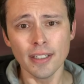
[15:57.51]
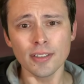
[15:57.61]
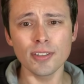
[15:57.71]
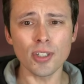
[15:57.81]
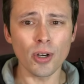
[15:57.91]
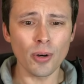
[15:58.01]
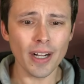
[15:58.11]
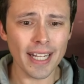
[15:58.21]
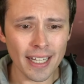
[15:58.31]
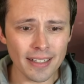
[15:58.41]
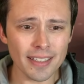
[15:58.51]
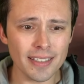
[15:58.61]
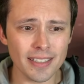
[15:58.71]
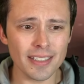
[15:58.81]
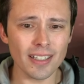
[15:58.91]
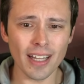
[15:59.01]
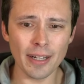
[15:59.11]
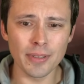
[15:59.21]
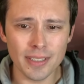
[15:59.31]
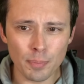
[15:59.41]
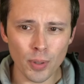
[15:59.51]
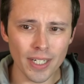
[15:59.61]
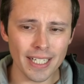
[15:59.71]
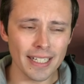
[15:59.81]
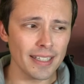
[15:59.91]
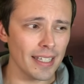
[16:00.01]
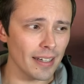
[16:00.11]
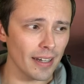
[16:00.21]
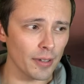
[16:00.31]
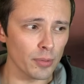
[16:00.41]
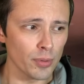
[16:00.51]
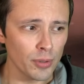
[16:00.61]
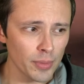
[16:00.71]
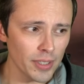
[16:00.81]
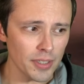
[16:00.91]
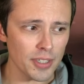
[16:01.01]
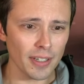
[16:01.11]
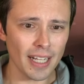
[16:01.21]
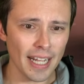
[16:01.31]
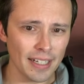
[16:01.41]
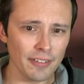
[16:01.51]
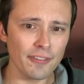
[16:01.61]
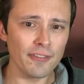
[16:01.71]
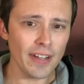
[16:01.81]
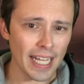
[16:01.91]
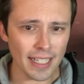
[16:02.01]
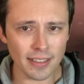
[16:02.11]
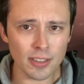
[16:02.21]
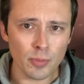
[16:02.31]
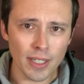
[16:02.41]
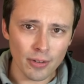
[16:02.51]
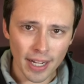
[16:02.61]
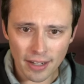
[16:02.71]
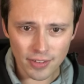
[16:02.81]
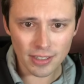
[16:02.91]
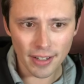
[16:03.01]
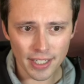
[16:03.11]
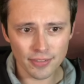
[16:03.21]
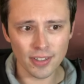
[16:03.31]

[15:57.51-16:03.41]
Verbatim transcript: So again, this is still, I would put it in the uh, rumors kind of phase. We don't have a lot of